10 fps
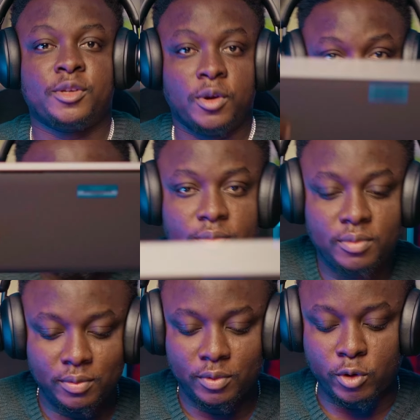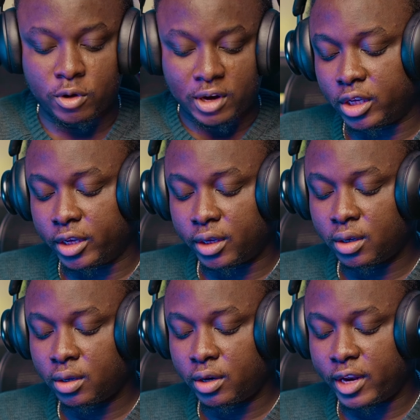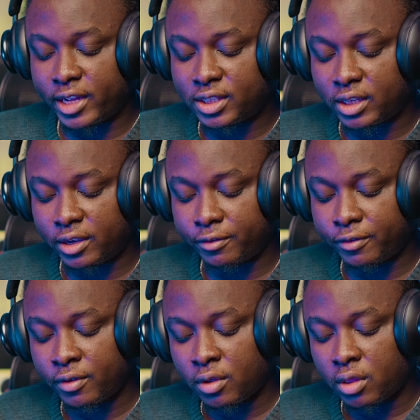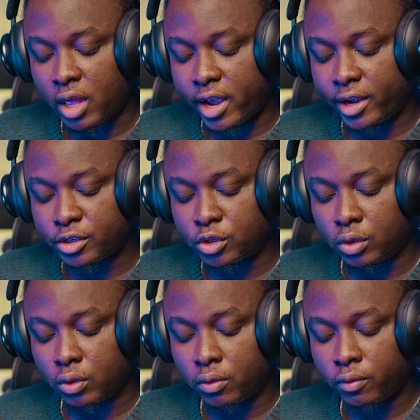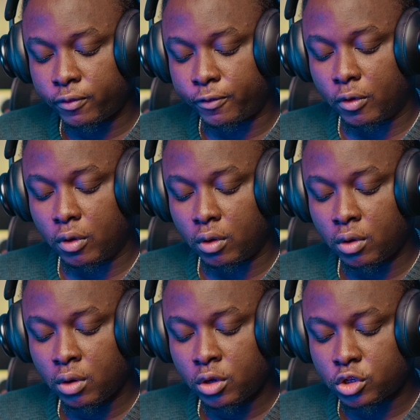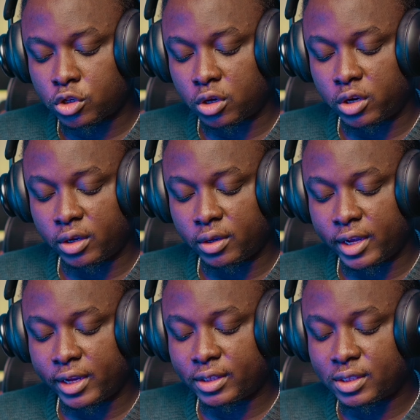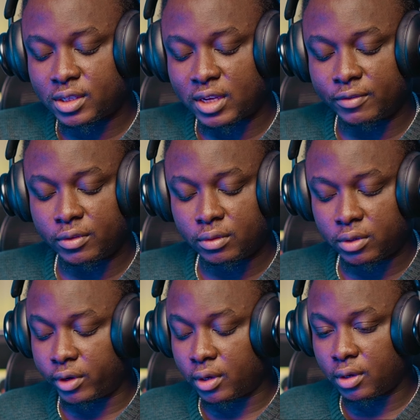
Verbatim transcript: is the native ISO for Sony A7 III?